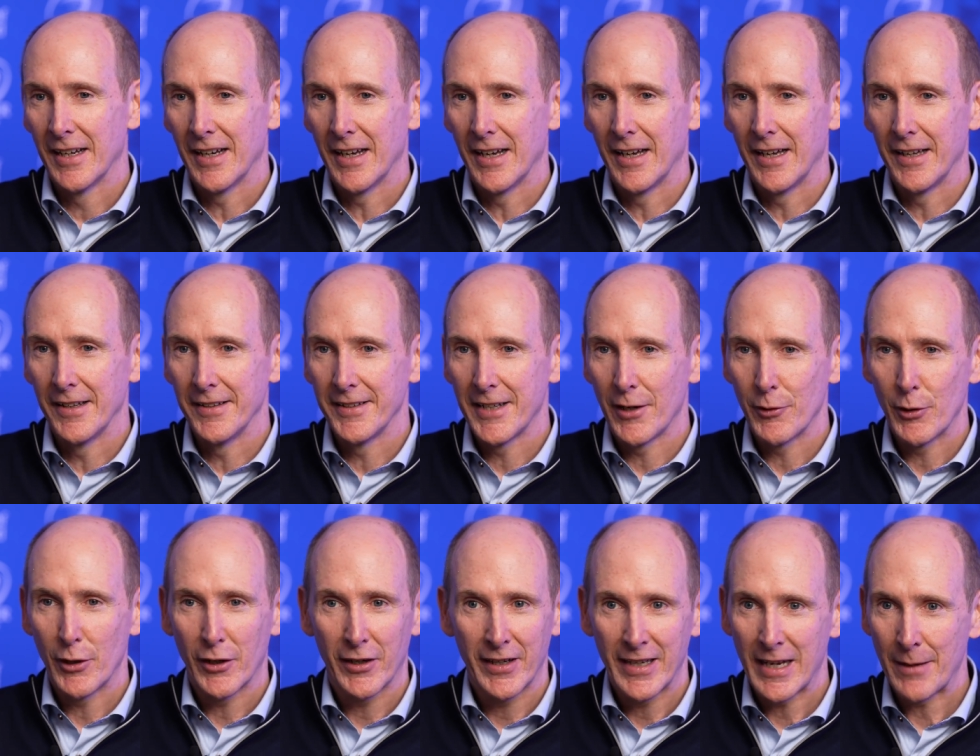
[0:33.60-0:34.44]
And
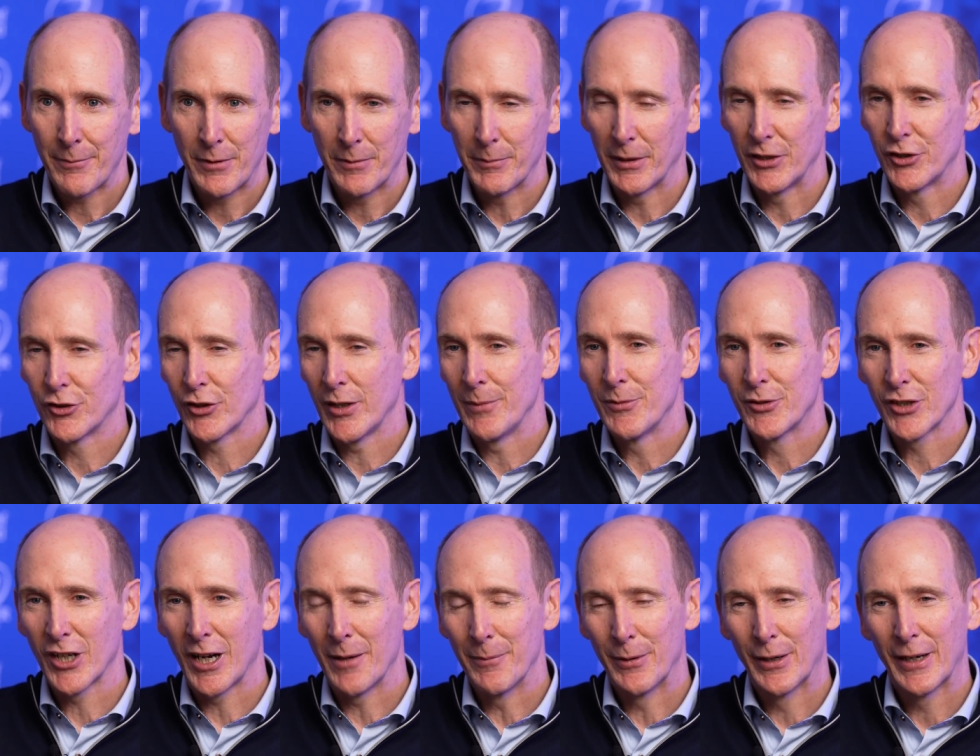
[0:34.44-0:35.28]
now here I am in my dream
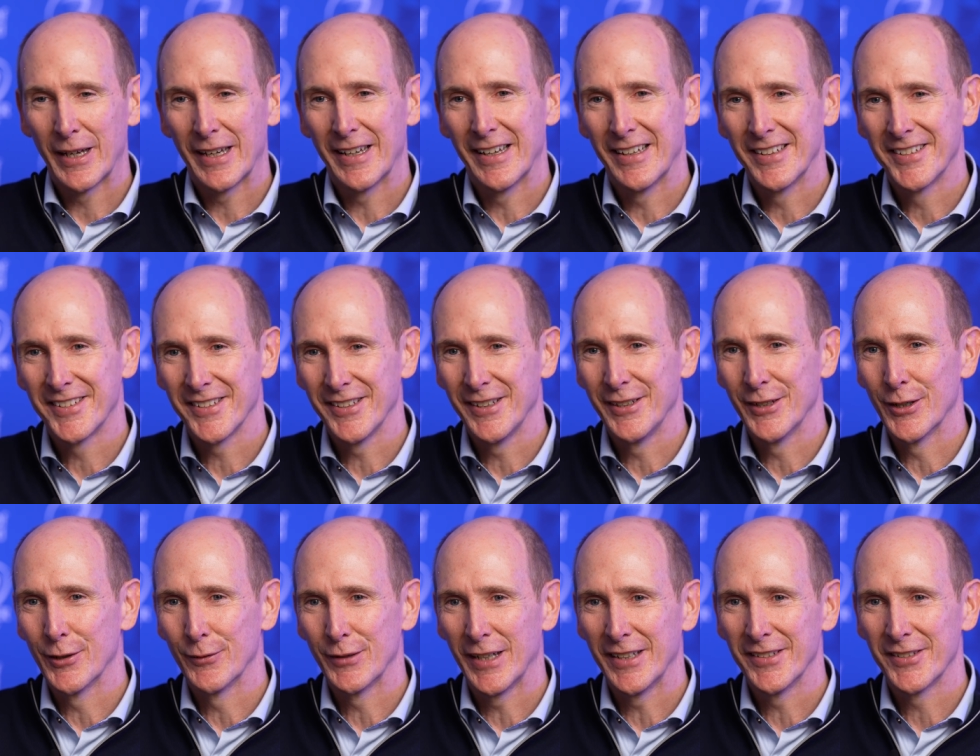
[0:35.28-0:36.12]
job, uh,
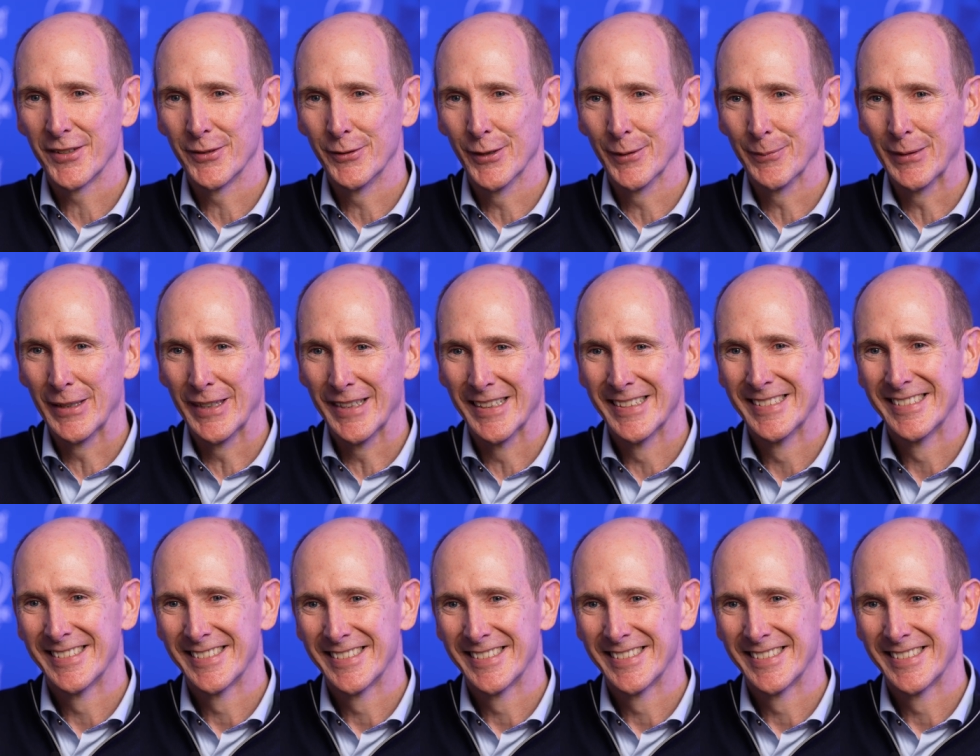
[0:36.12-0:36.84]
CEO of Leinster Rugby.